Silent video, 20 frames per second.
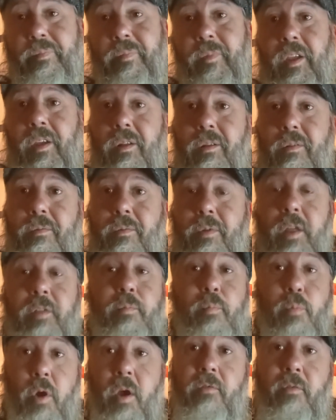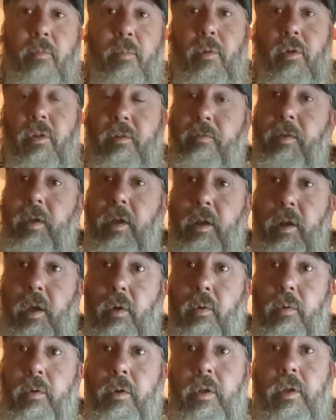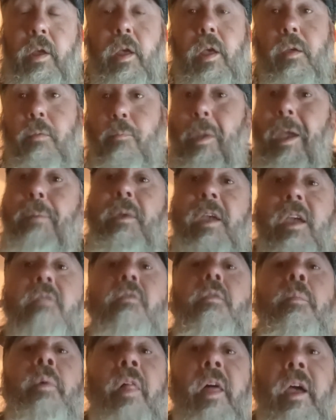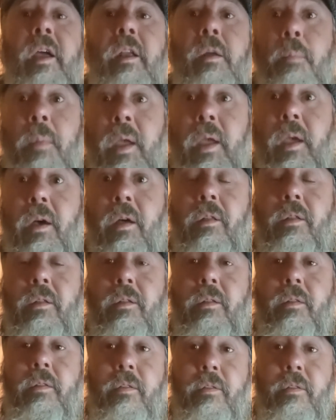it's preferable if you don't. Maybe even plan a meal